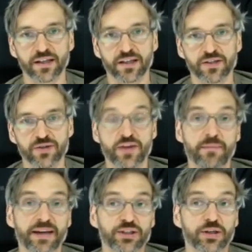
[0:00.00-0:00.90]
So they
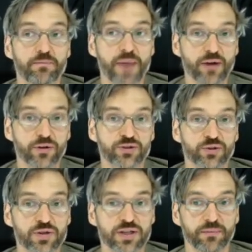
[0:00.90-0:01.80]
might compare it to
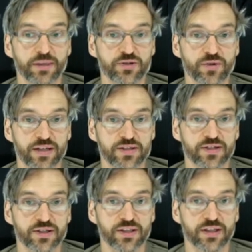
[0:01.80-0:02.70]
some
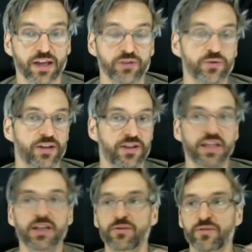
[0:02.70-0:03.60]
interest, and you can
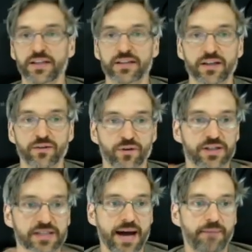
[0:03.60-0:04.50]
think of it, for
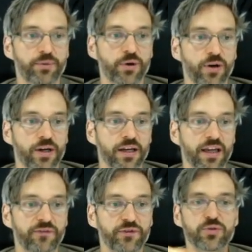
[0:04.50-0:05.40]
example,
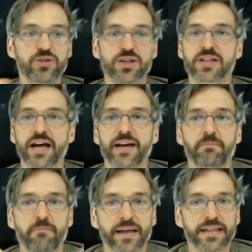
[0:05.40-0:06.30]
if you just had
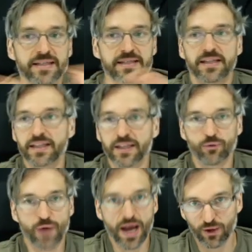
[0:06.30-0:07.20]
money sitting
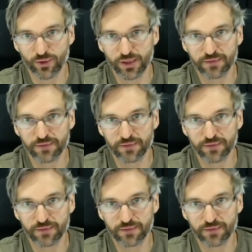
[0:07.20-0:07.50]
around,